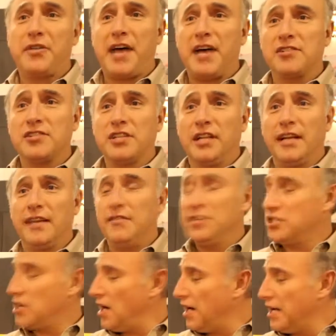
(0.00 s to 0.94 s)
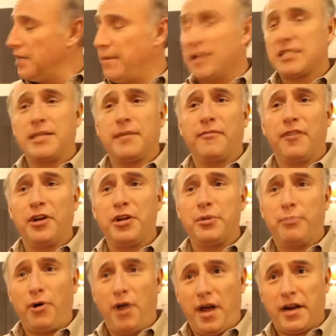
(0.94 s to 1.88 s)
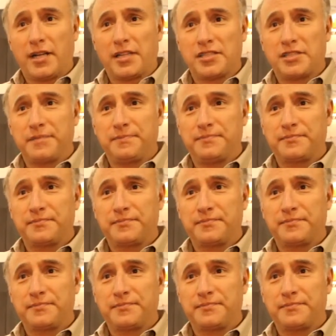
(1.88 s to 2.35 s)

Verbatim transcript: thousand eleven talking about some of our new products.